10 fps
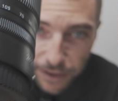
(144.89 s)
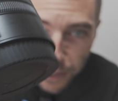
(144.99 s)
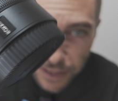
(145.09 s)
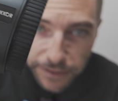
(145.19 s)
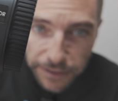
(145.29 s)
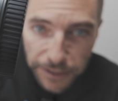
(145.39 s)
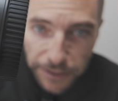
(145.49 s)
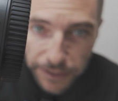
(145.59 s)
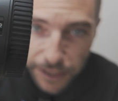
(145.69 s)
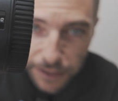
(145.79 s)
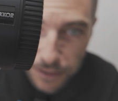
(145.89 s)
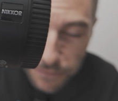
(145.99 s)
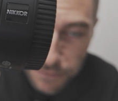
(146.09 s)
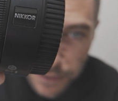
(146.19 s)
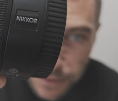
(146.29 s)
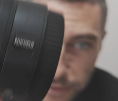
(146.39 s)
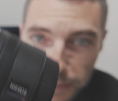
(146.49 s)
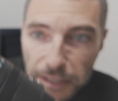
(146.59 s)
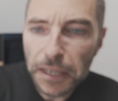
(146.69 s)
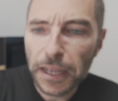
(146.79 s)
lens here, nothing
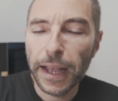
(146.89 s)
fancy.